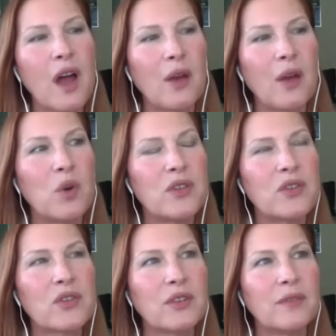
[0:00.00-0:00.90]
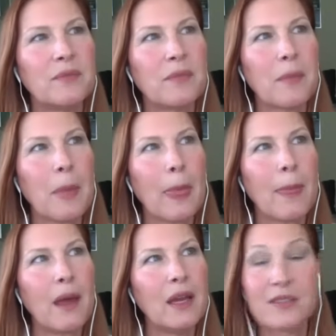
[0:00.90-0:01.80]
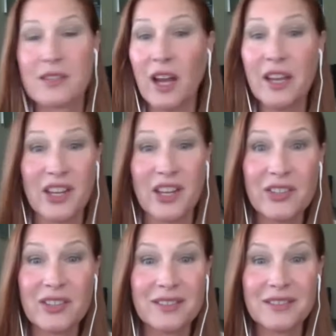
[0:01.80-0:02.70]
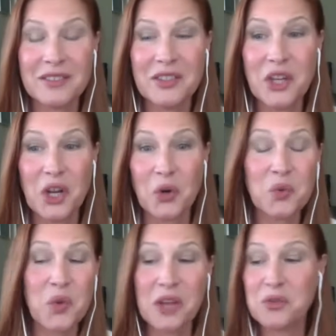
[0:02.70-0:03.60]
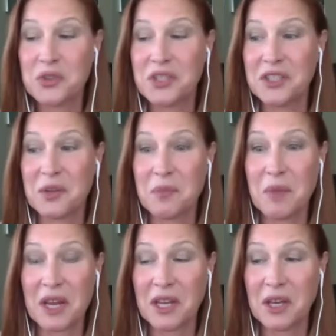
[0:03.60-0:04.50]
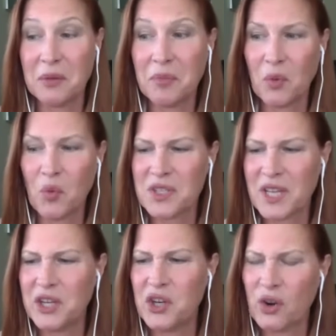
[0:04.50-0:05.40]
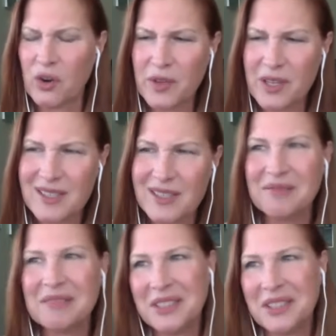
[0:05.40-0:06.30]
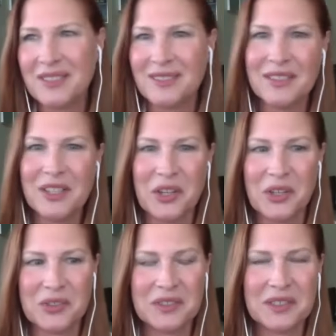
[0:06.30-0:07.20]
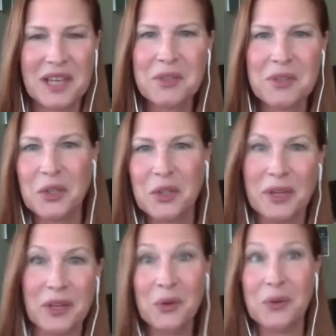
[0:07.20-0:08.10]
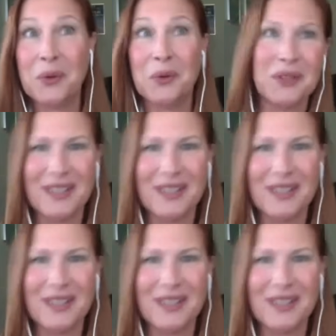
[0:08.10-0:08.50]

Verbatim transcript: i was excited you know interested to meet him but was i nervous eh, you know i was a little bit ooh